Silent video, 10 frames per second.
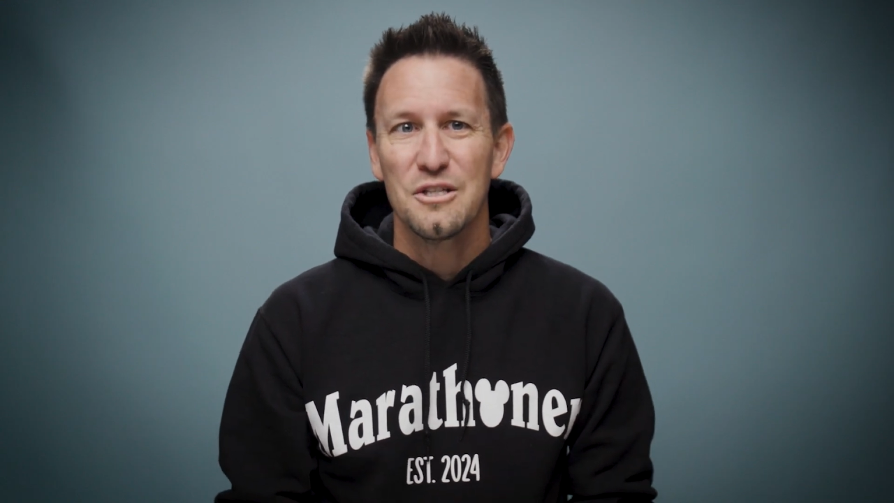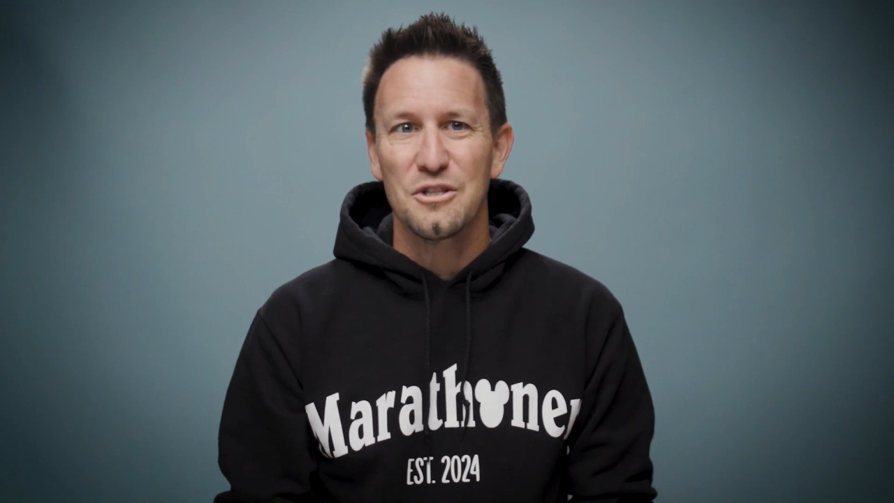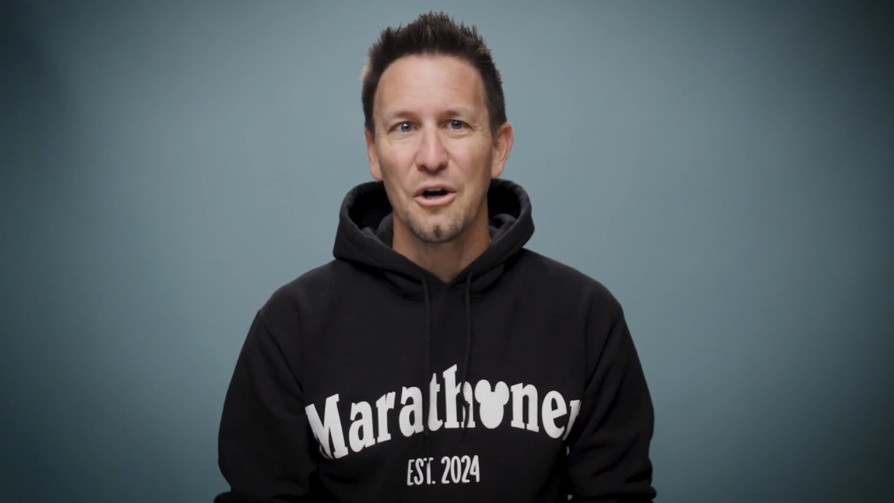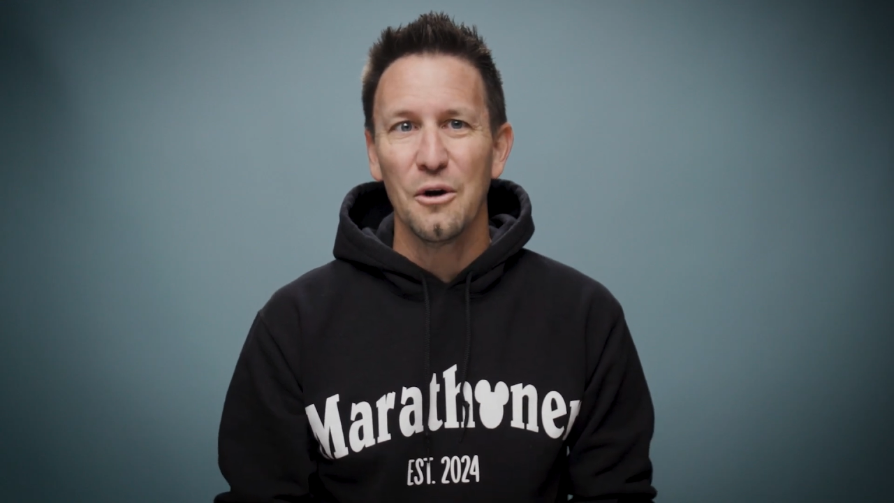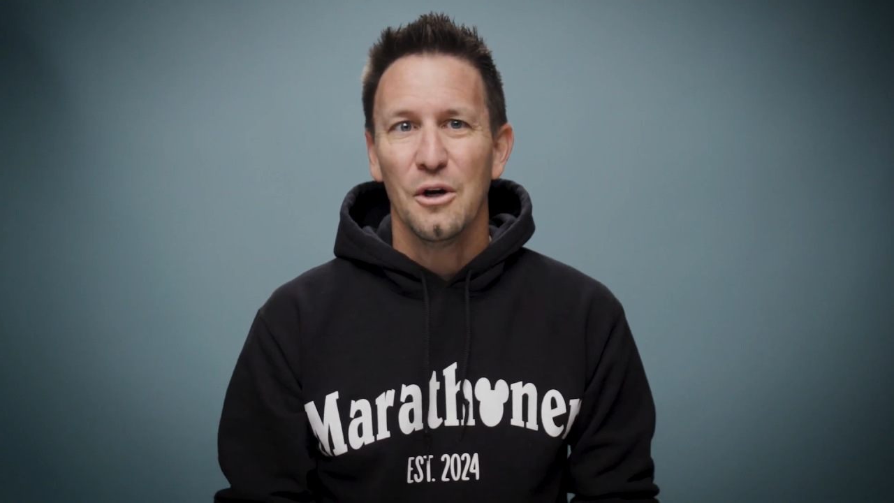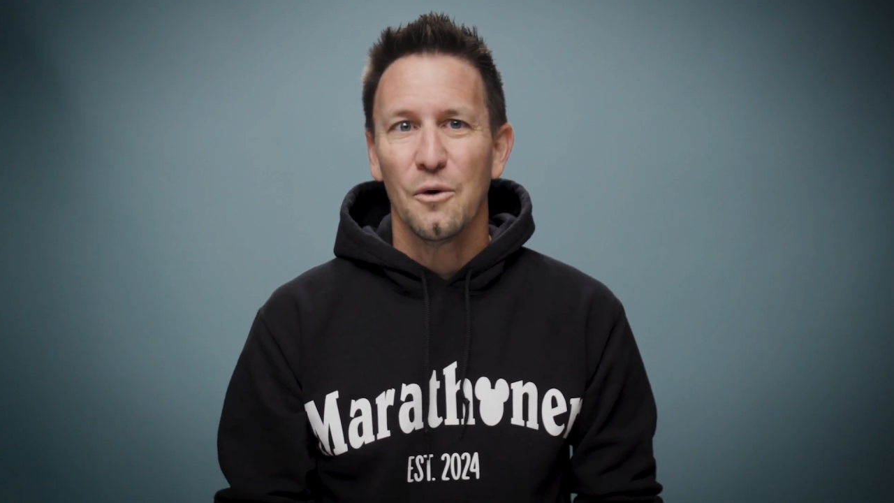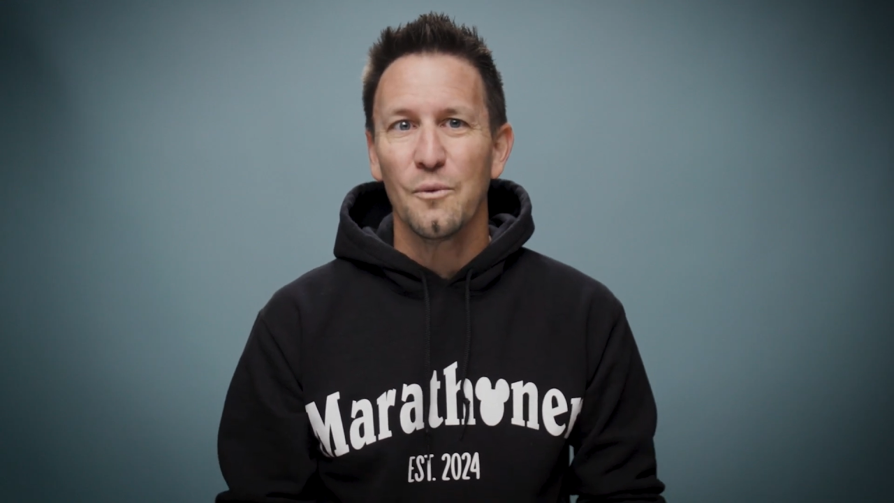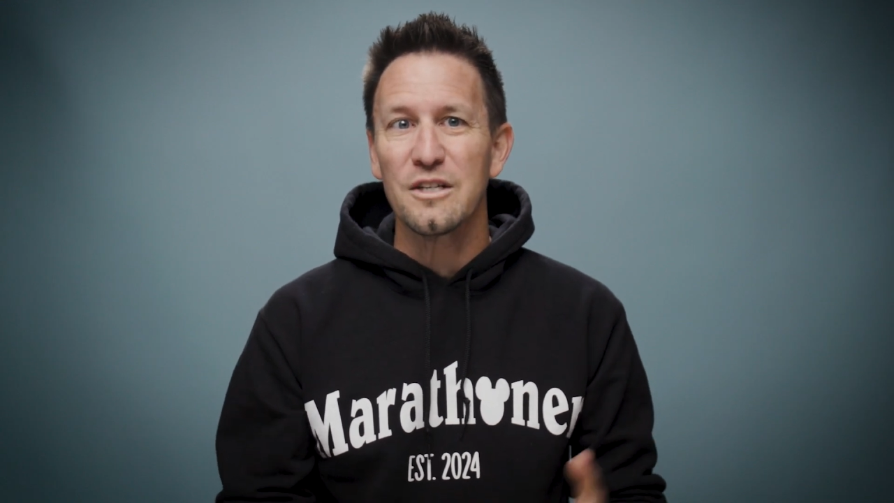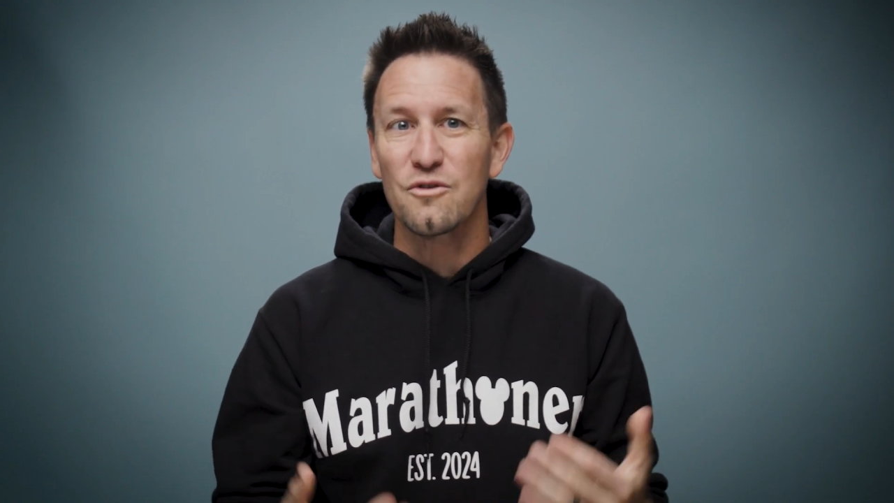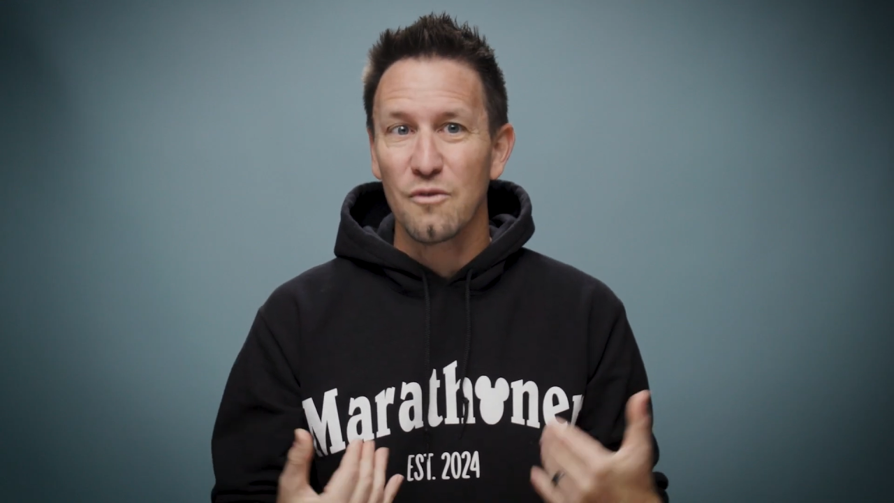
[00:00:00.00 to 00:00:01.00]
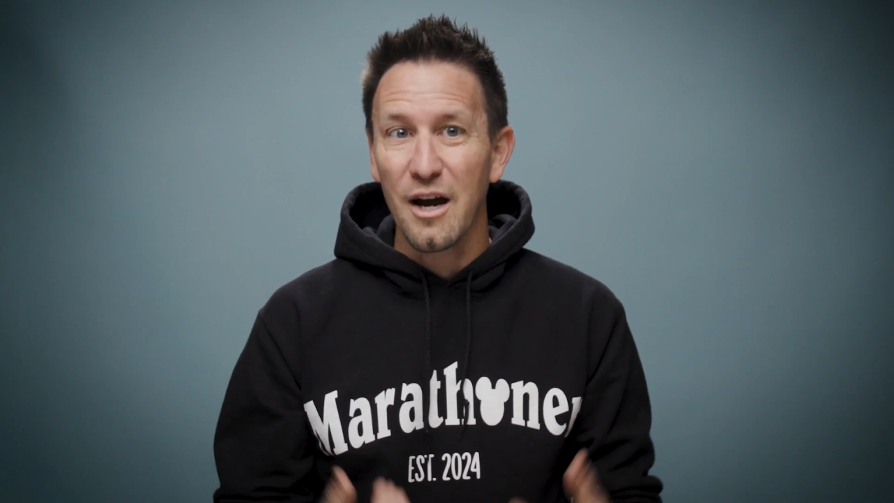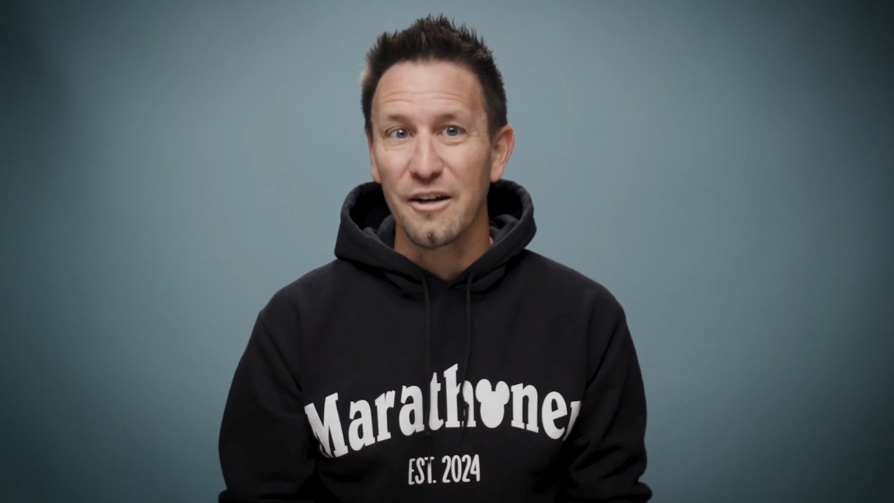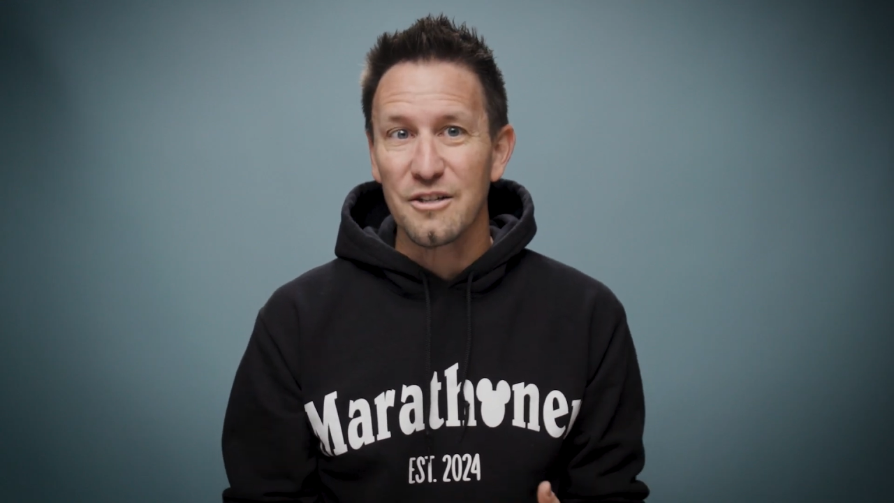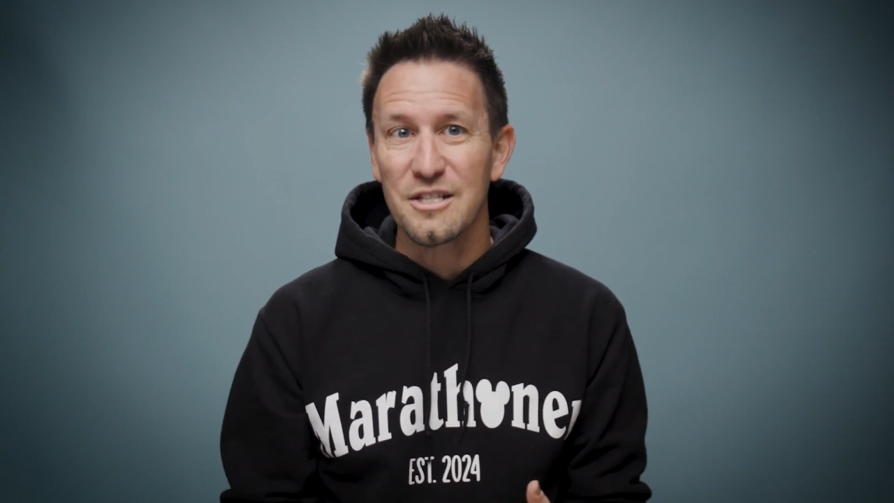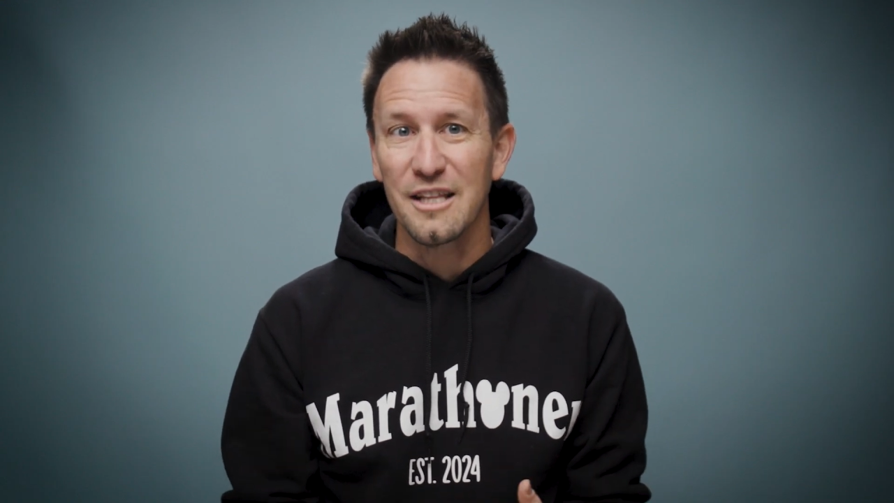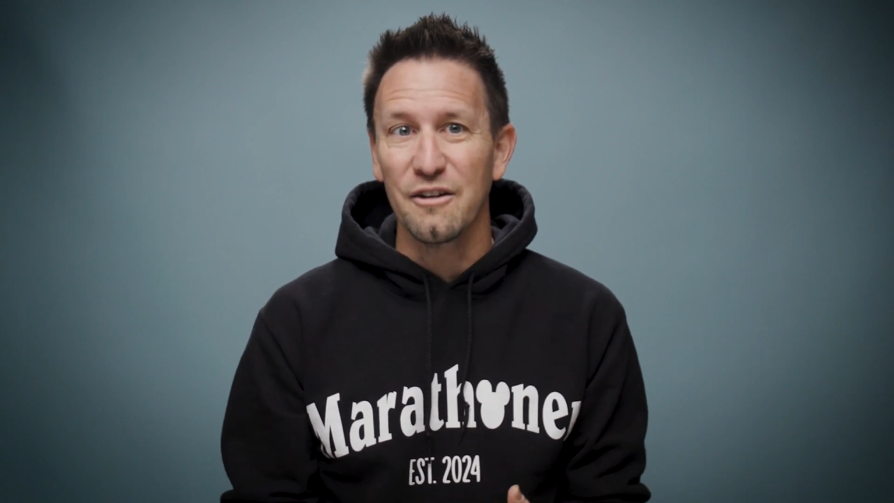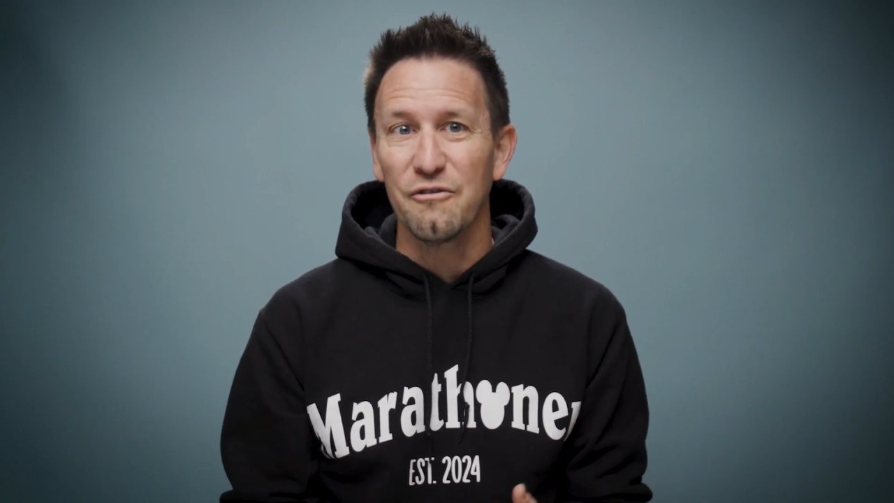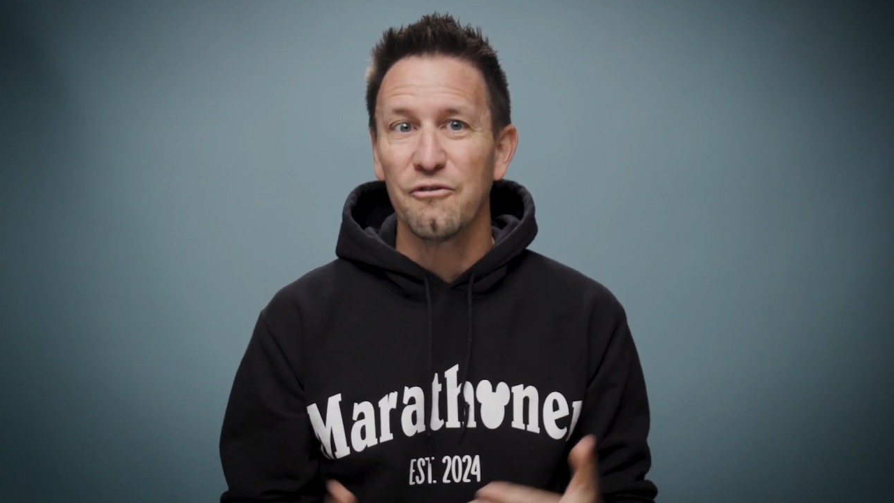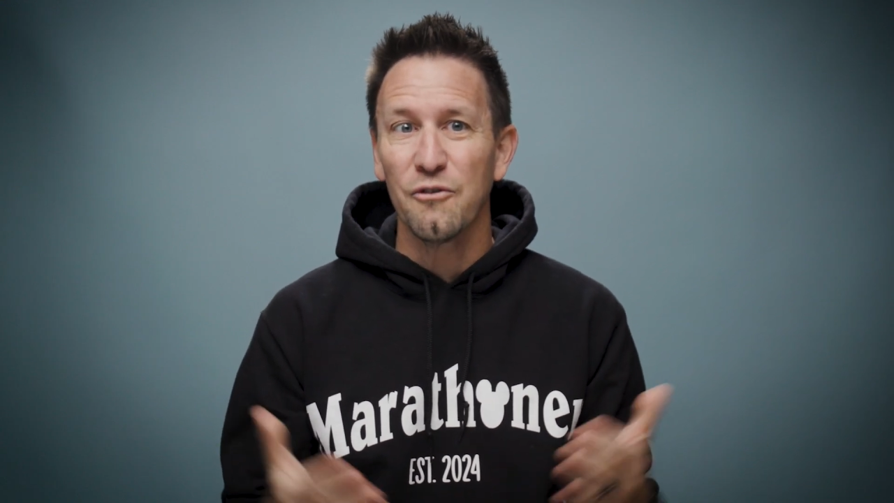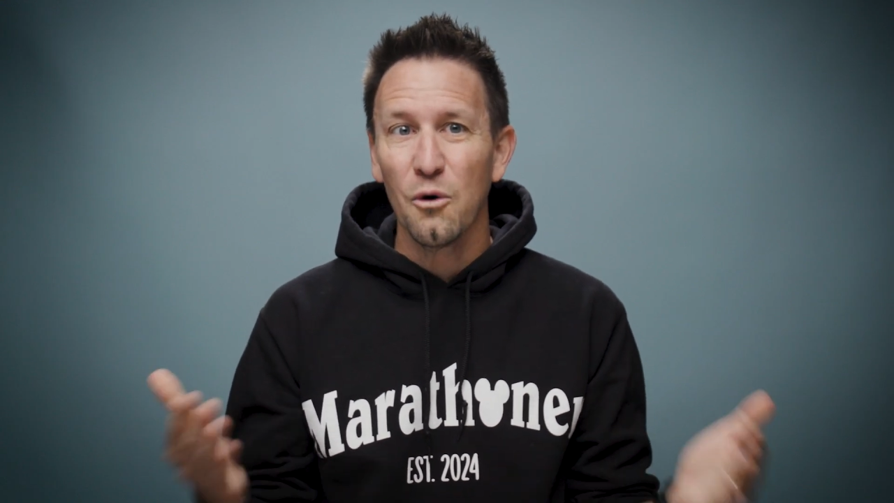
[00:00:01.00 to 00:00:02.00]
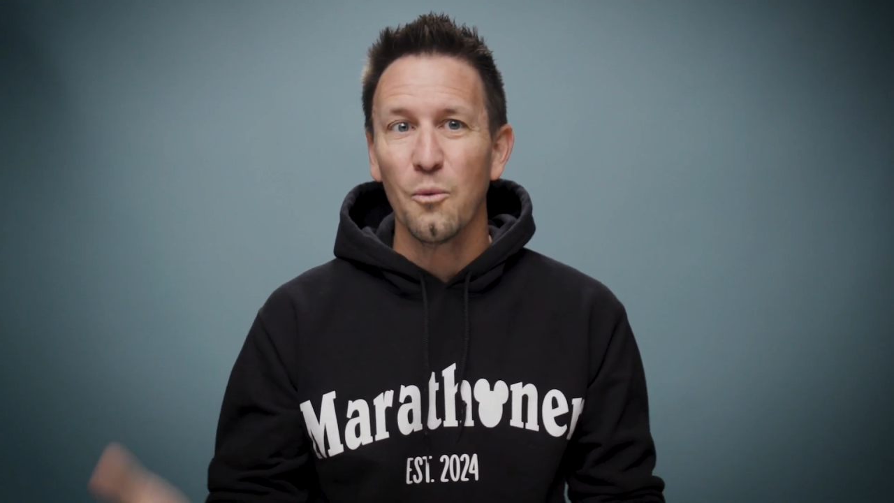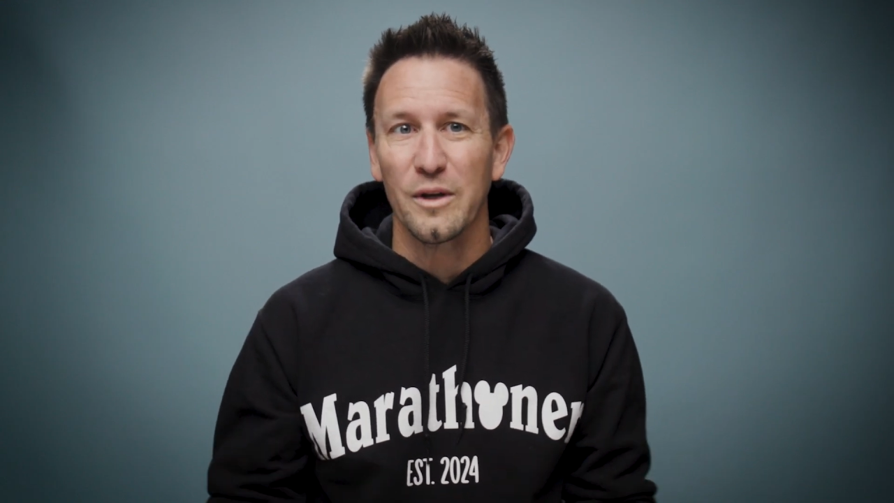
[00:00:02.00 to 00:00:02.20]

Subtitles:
so we as runners had the full